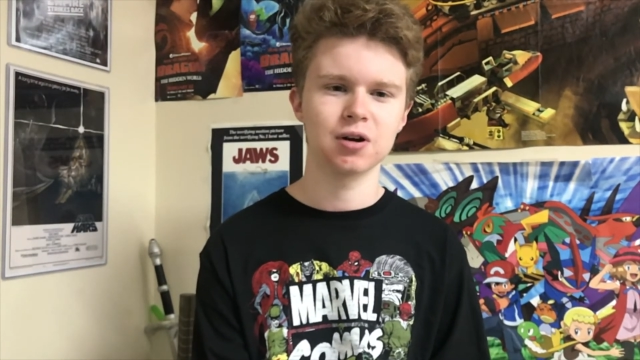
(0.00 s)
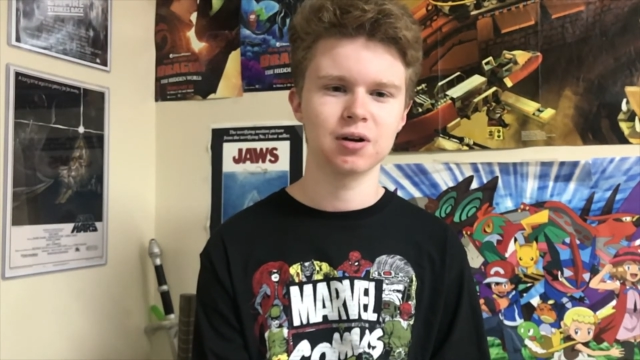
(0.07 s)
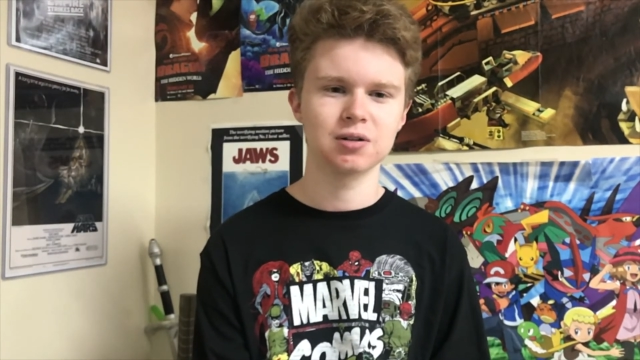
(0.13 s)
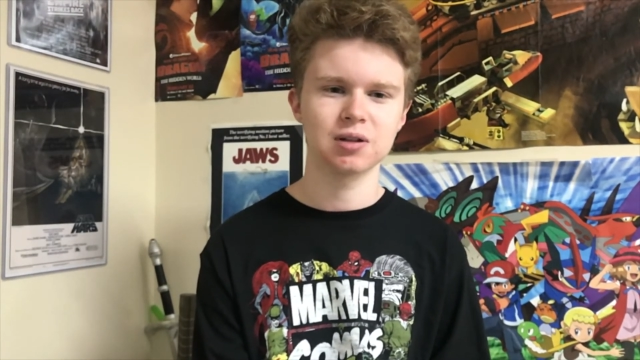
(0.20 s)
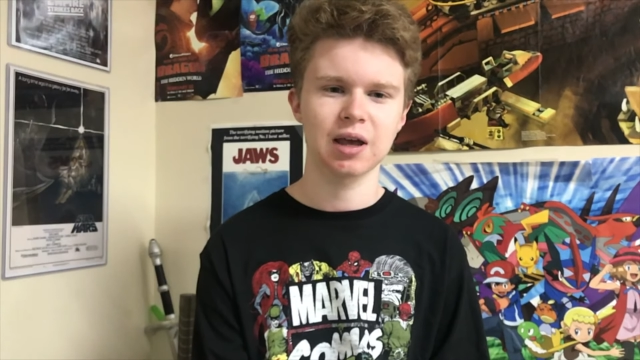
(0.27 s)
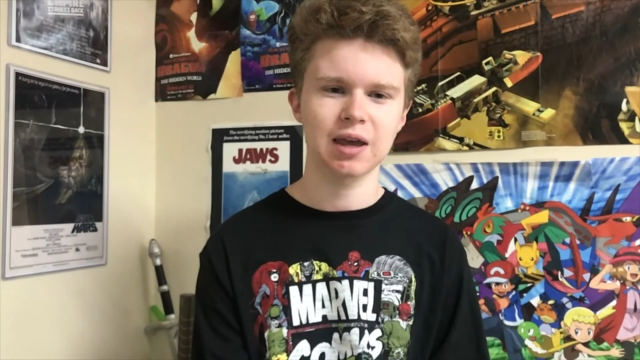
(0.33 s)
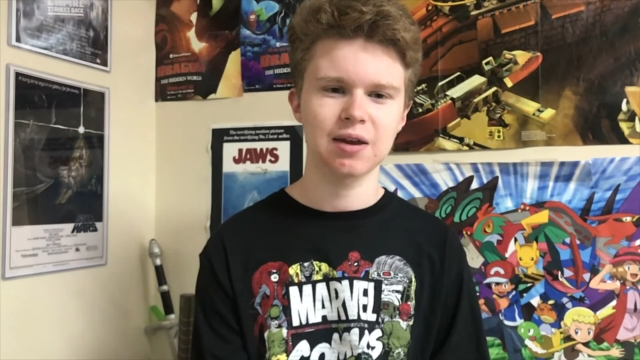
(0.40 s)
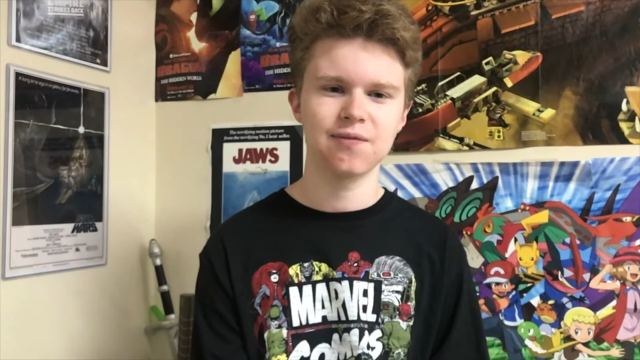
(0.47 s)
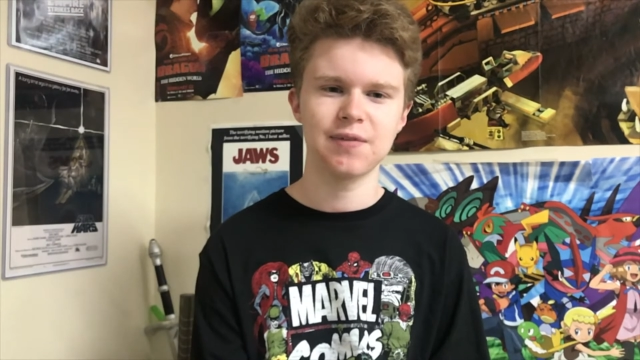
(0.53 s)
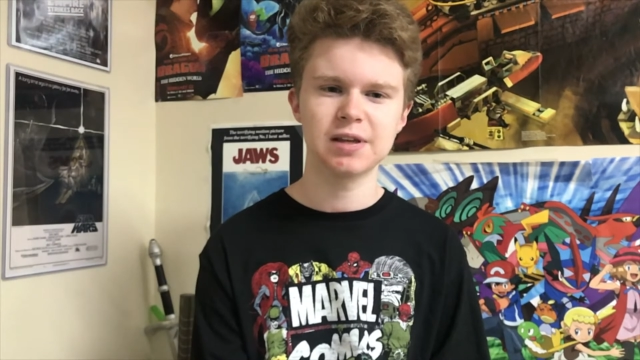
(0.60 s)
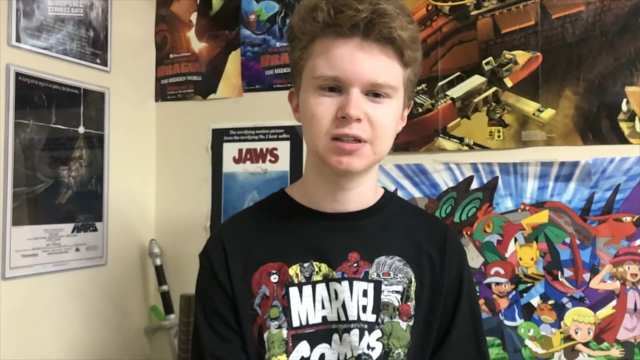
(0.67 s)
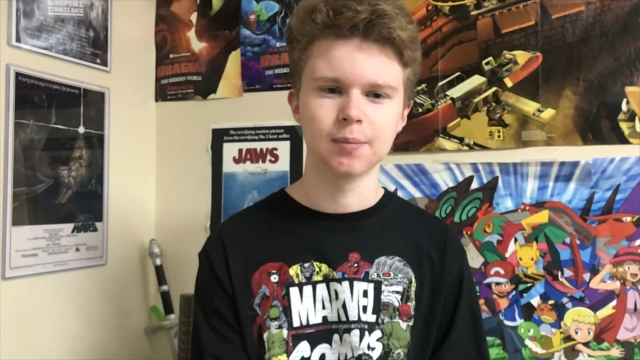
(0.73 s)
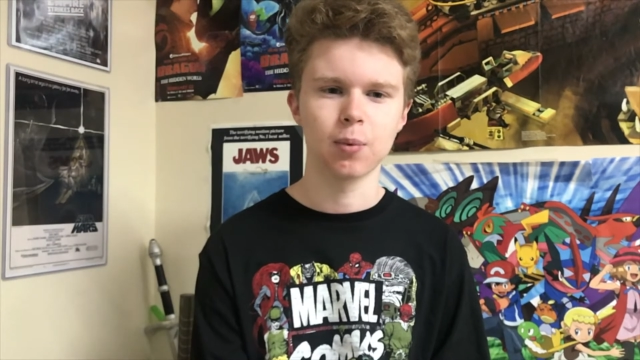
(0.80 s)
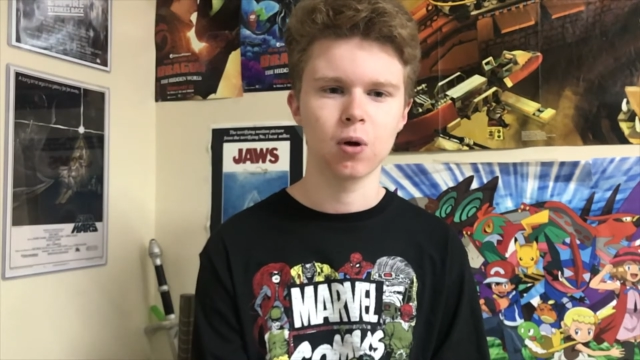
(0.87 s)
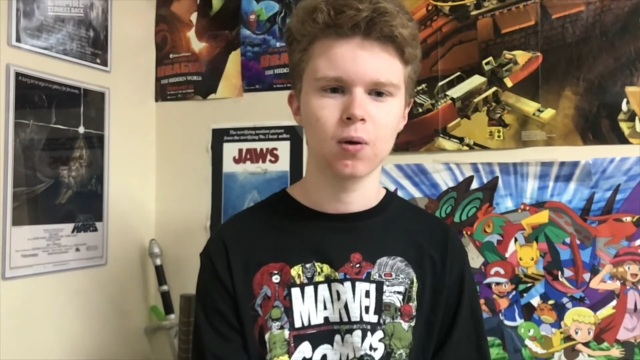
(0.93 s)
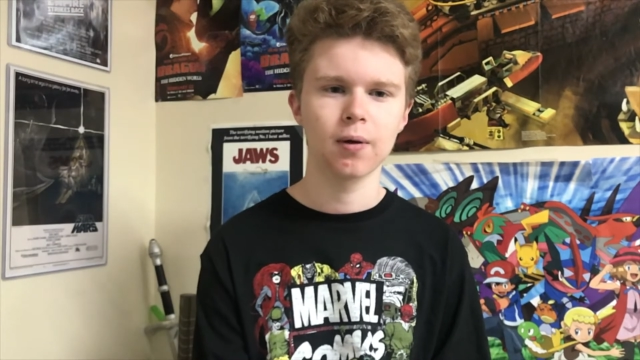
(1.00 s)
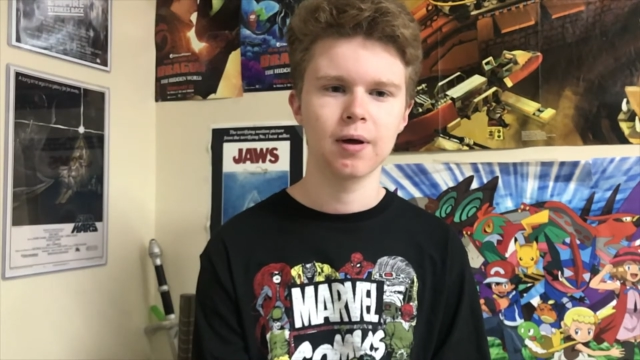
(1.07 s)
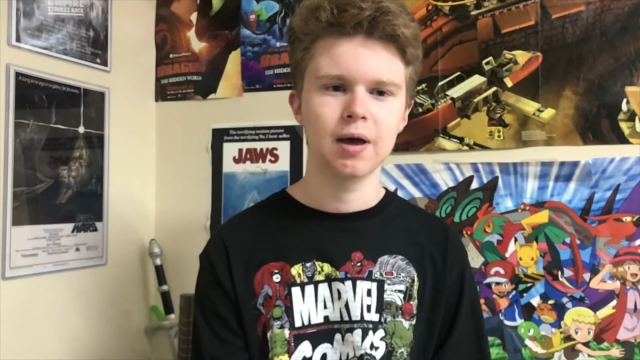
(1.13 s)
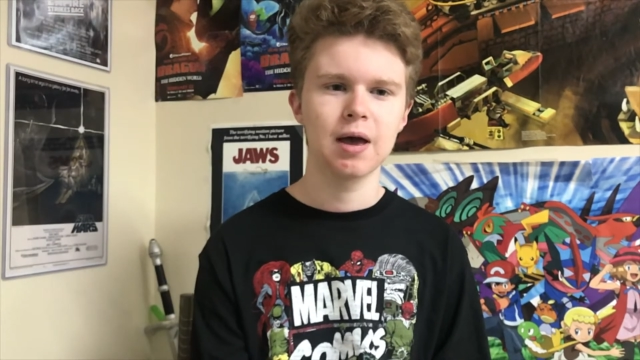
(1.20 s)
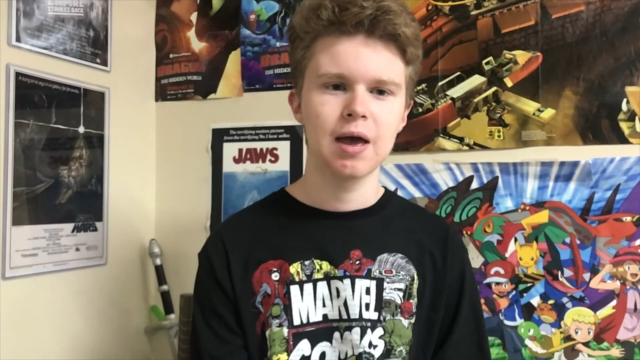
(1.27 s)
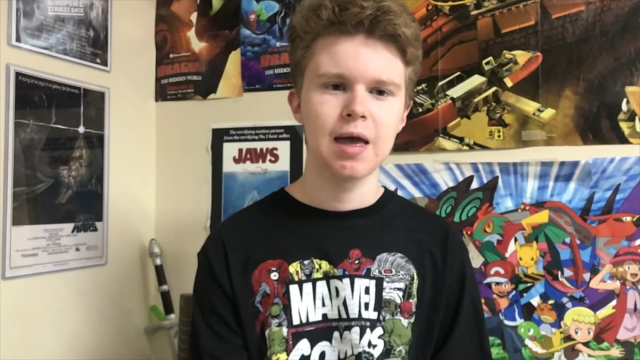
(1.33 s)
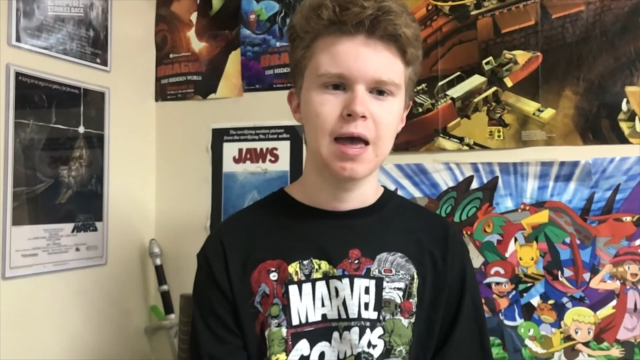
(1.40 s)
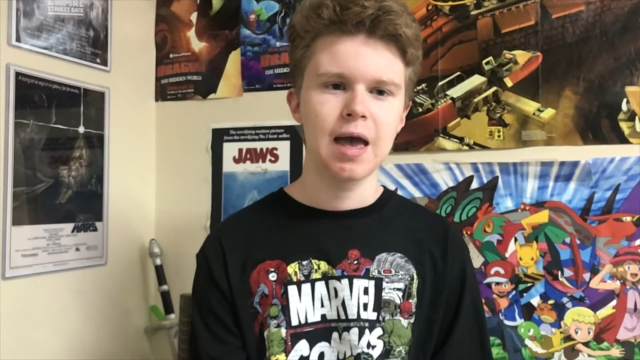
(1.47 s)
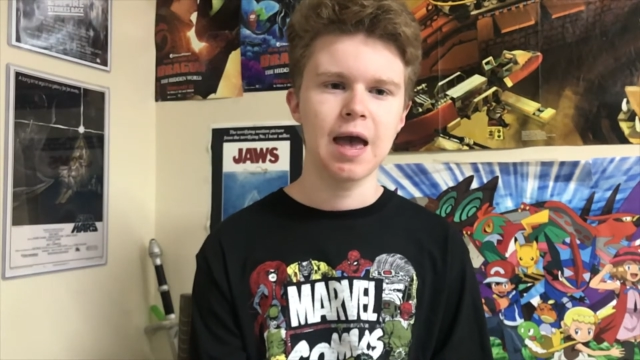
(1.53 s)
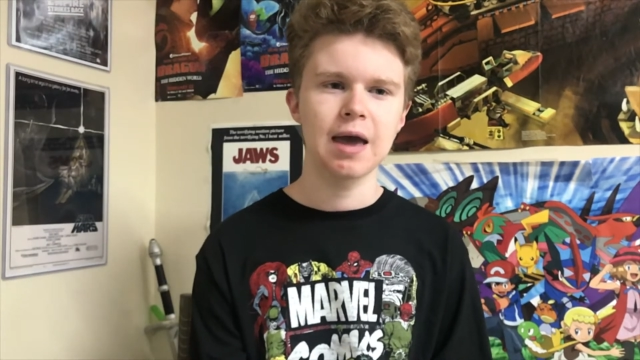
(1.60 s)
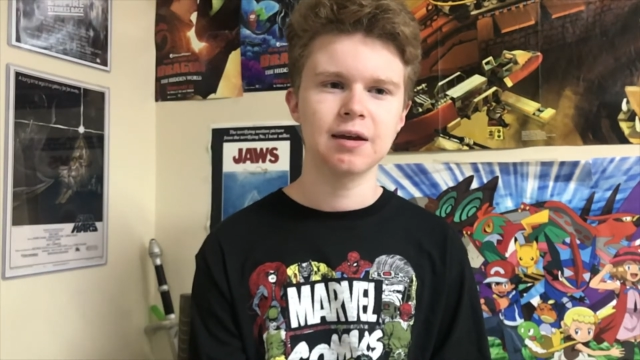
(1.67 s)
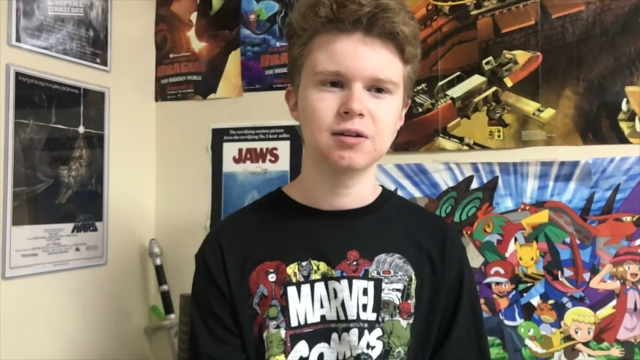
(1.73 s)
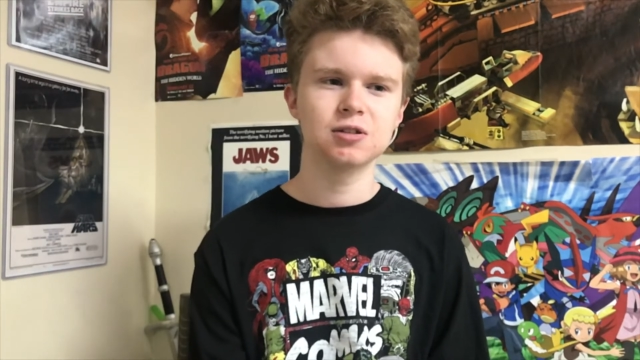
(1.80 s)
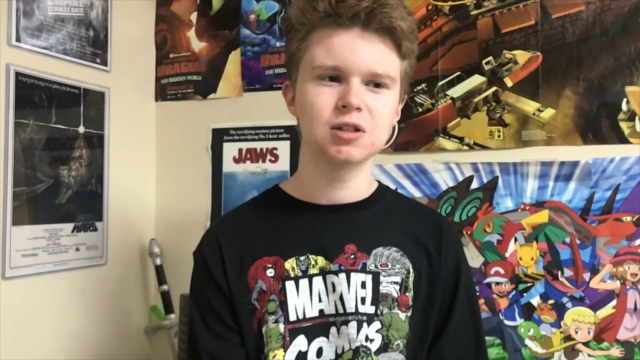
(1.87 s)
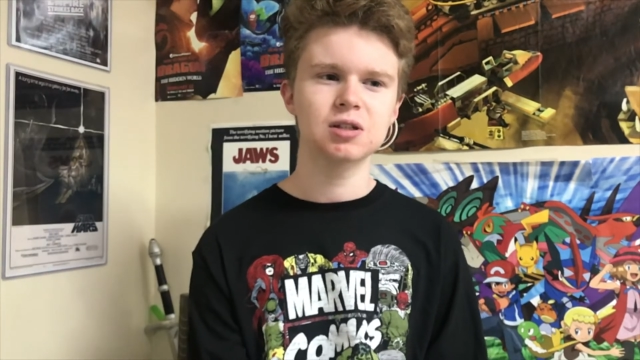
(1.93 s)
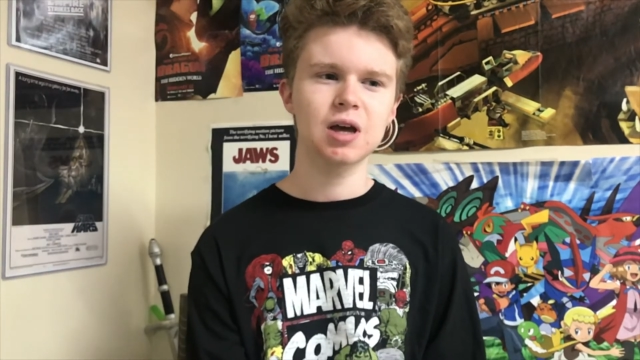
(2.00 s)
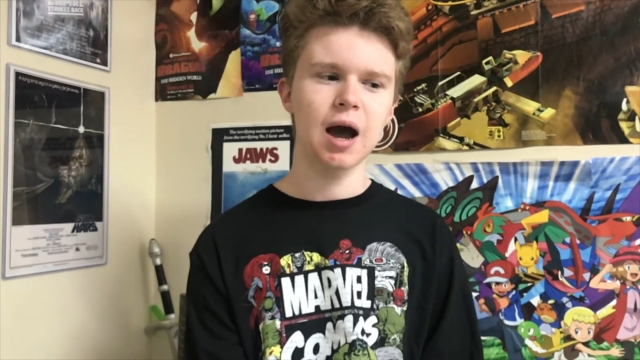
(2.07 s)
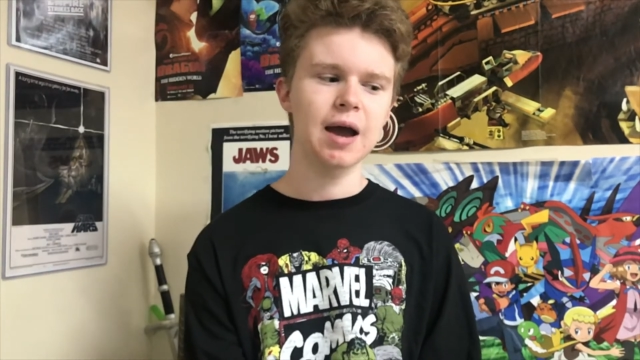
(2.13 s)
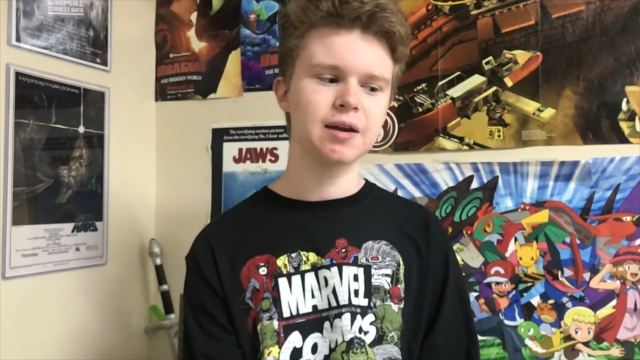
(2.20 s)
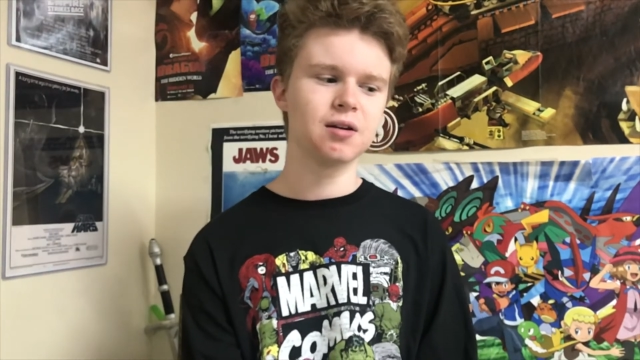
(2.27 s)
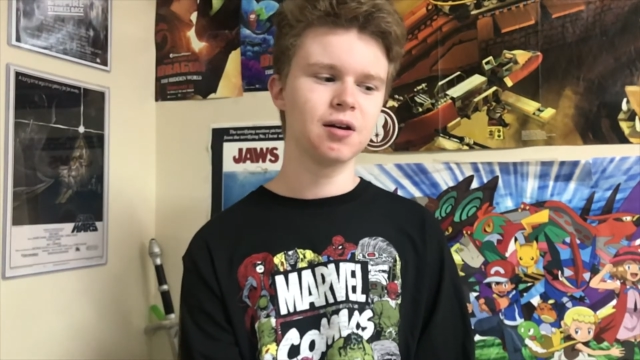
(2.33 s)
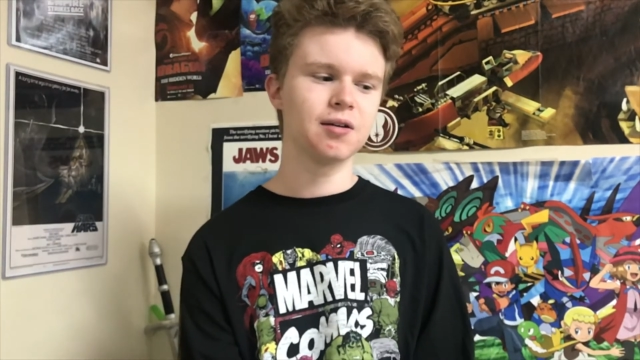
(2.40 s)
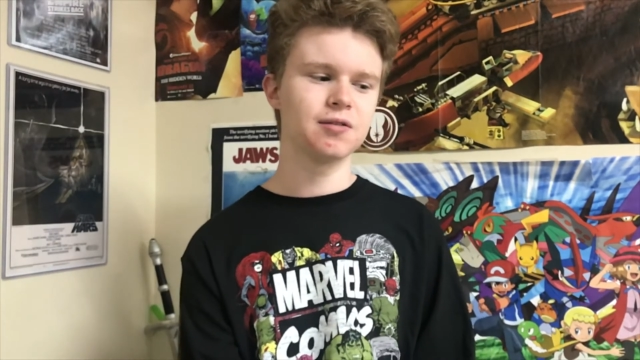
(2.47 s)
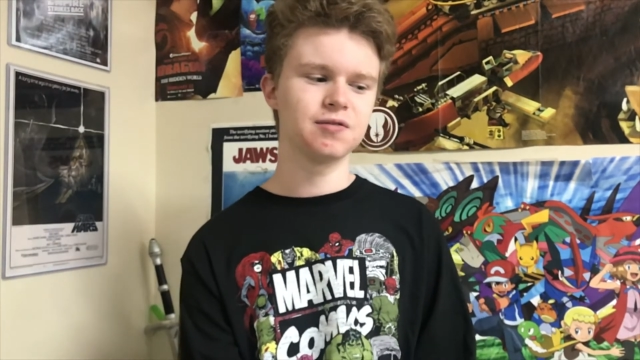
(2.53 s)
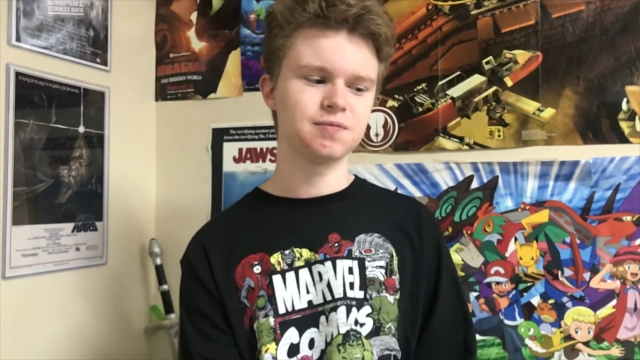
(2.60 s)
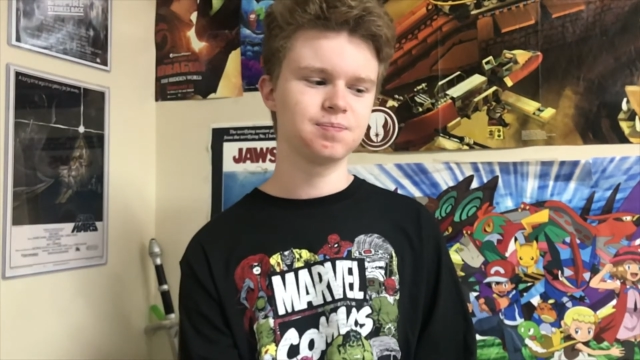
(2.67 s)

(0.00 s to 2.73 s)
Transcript: It's invisible, and it's just kind of.